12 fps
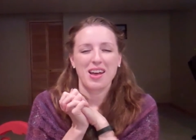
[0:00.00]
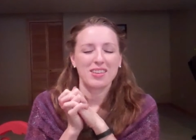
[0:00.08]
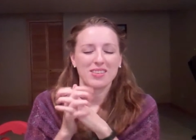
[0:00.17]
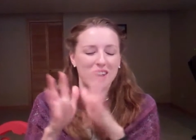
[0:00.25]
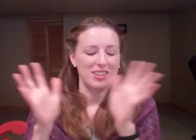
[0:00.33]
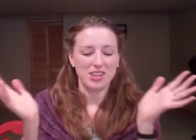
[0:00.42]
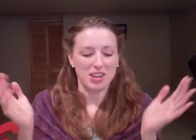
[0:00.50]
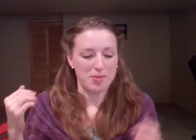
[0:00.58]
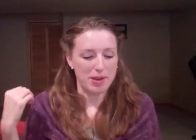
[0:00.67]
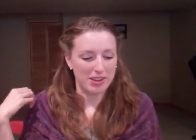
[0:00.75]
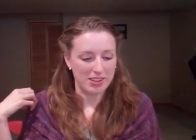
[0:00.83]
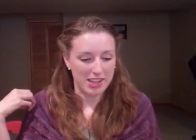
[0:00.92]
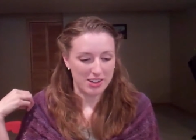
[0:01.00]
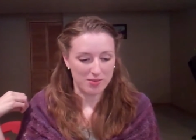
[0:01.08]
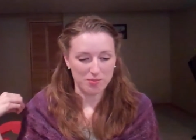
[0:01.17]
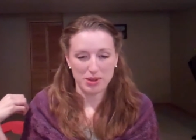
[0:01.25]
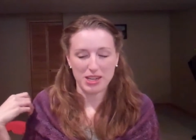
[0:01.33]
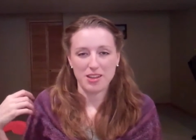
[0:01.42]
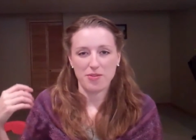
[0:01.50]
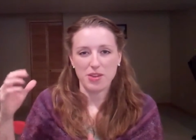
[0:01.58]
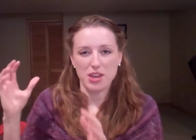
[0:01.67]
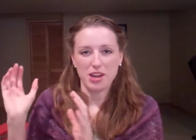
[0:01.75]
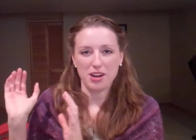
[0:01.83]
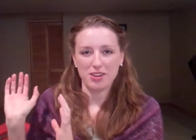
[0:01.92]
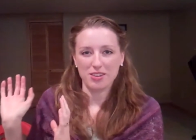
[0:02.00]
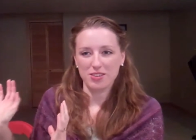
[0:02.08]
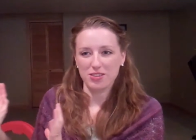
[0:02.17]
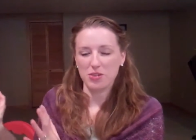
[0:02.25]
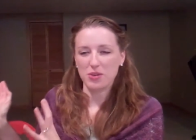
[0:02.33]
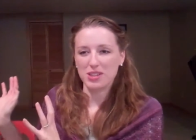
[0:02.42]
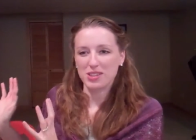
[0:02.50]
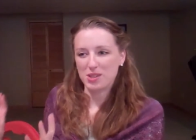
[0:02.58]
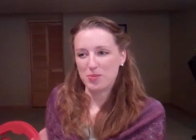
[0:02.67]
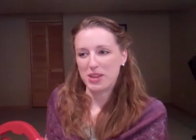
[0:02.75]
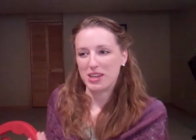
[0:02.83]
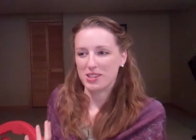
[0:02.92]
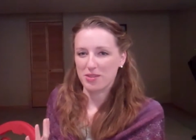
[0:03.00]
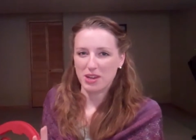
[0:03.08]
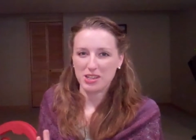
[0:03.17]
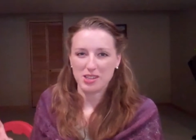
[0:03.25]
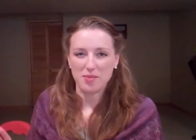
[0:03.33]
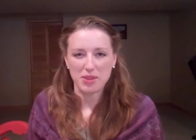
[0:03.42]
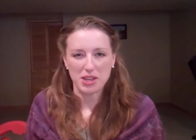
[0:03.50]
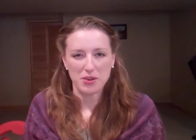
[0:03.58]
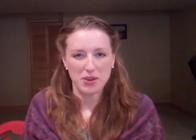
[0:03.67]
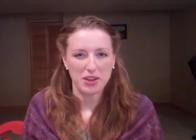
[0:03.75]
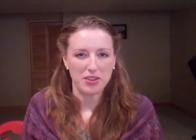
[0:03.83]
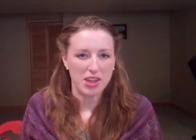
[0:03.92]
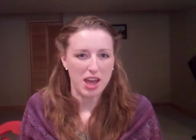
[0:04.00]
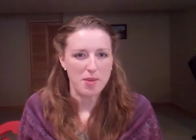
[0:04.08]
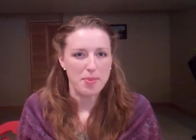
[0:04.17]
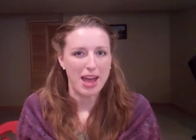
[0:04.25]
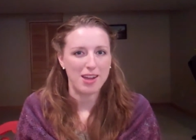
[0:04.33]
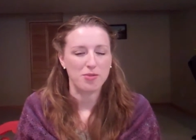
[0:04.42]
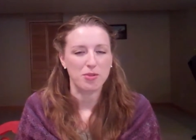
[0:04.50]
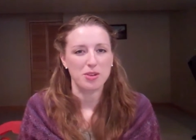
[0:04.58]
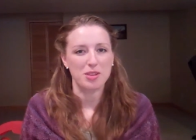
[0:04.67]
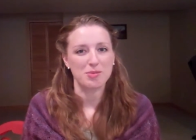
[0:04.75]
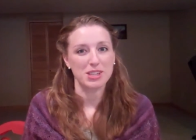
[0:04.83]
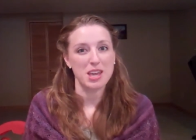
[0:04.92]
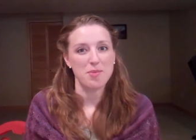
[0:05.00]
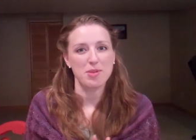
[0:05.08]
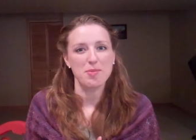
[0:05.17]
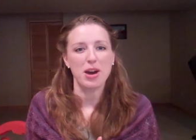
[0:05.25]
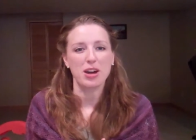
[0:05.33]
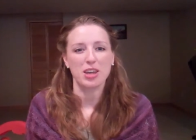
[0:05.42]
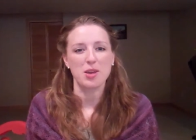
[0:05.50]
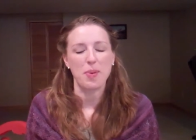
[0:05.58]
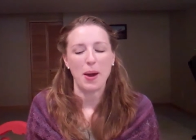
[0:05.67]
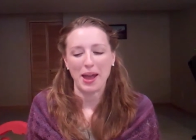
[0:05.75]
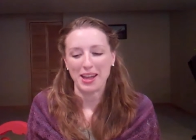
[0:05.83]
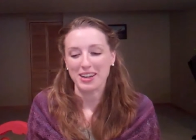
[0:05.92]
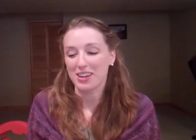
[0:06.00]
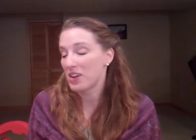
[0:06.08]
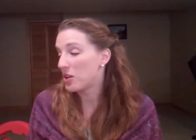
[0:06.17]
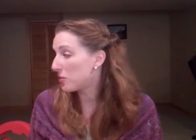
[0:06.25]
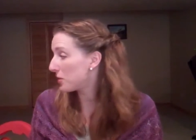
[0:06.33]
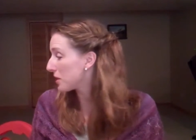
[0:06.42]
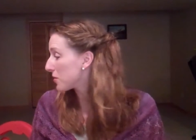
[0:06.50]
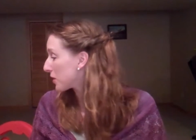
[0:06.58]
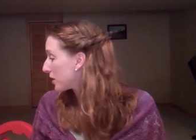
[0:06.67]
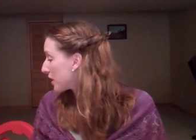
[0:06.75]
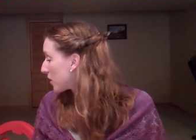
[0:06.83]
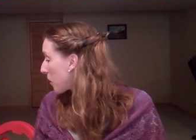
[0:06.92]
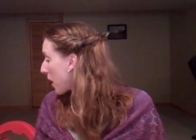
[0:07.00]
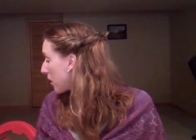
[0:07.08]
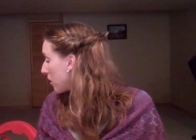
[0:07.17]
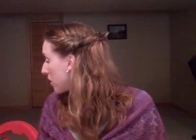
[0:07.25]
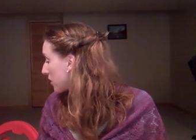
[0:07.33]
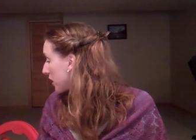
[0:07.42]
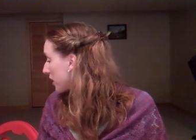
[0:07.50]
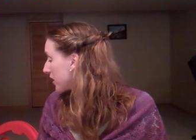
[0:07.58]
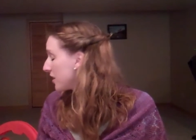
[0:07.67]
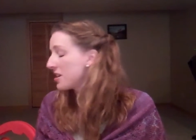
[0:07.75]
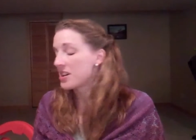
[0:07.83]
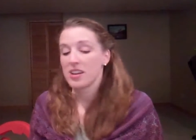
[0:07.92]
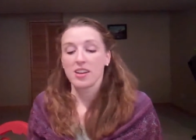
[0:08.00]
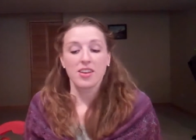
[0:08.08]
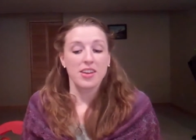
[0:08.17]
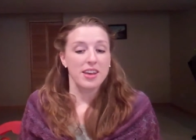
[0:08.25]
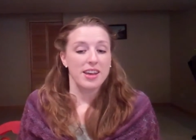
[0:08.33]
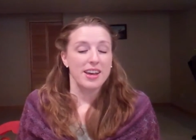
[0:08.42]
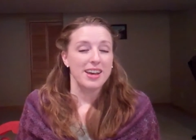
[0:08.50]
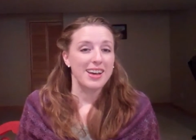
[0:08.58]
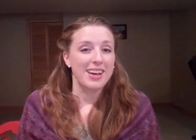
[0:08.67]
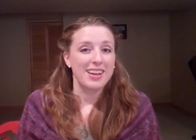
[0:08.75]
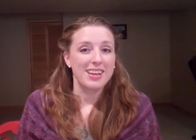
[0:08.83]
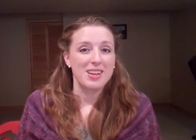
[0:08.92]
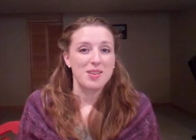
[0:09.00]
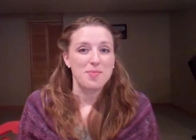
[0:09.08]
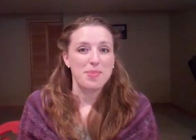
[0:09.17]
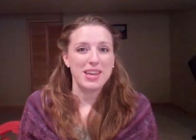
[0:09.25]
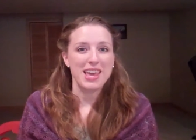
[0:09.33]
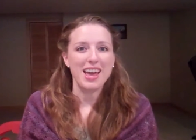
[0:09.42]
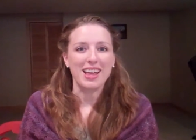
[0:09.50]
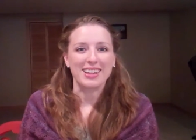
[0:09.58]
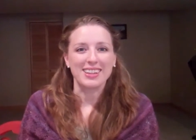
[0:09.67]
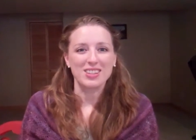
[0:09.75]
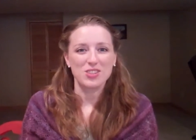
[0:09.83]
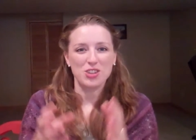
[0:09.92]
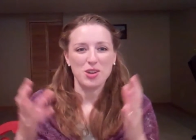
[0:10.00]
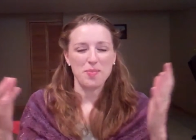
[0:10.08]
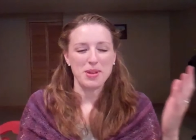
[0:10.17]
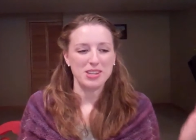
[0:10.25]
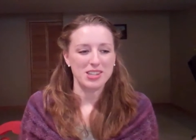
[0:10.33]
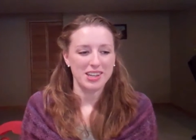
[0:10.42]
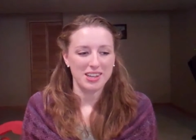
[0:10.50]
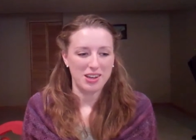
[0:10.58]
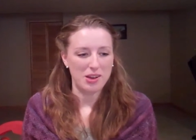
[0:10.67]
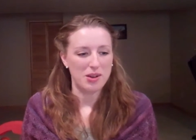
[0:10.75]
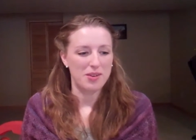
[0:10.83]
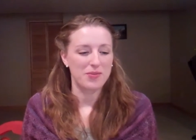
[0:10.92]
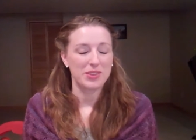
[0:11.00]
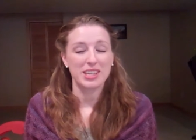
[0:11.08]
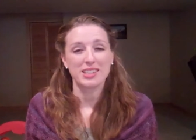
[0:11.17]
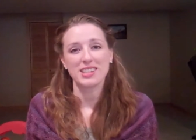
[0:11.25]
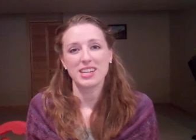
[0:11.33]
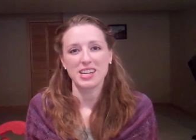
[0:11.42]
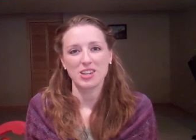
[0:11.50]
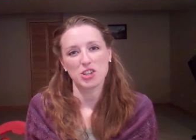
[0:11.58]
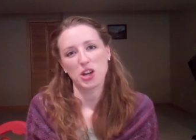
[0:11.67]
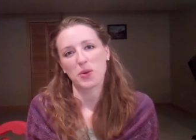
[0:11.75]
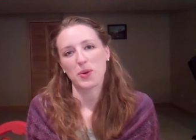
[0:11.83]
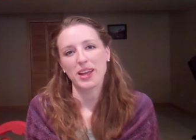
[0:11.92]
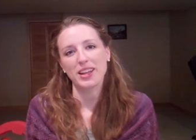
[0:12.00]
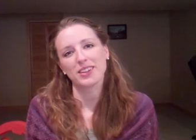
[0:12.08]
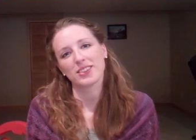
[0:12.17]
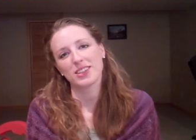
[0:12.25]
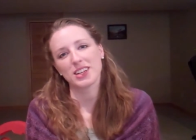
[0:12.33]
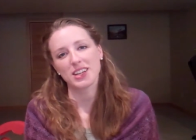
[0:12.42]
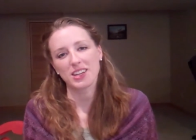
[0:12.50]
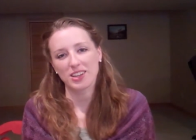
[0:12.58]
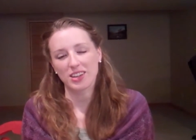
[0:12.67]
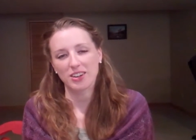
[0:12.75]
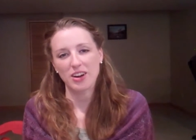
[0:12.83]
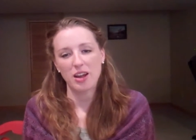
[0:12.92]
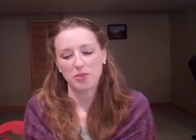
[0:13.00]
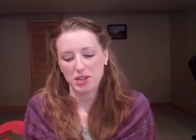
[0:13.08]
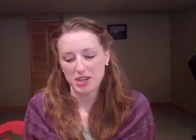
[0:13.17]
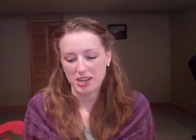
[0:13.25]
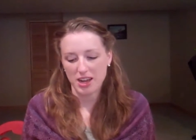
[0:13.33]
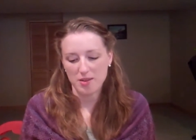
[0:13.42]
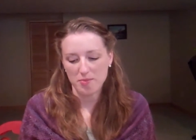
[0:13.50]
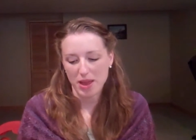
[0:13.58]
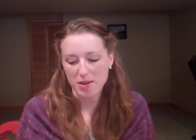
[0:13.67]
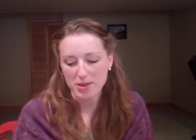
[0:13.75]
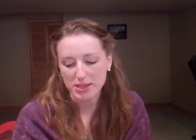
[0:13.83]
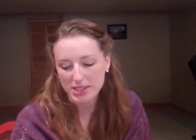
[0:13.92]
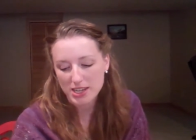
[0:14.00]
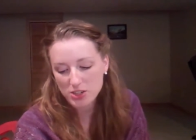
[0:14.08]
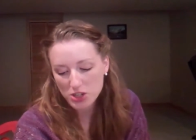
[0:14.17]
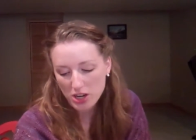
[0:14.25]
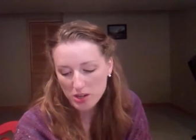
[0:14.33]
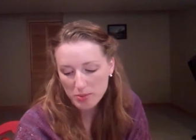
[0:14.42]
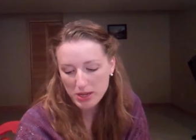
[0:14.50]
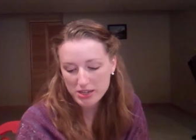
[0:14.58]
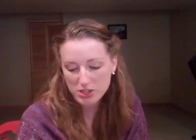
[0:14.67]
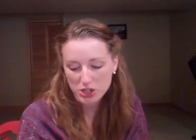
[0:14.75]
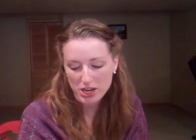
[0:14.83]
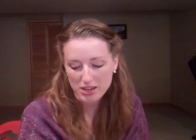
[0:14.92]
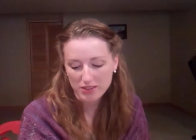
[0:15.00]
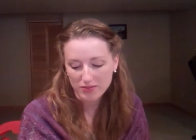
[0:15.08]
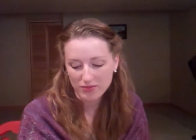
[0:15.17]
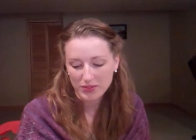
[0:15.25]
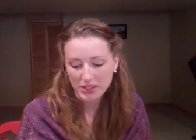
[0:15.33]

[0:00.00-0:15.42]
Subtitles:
I'll talk about it later, but if you hear noise, it's because I've got something going on the iPad for them to keep them occupied, hopefully for a little while longer. But yeah, let's jump into, it's a knitting show, right? Knitting and crafting, not babies and dog punishing.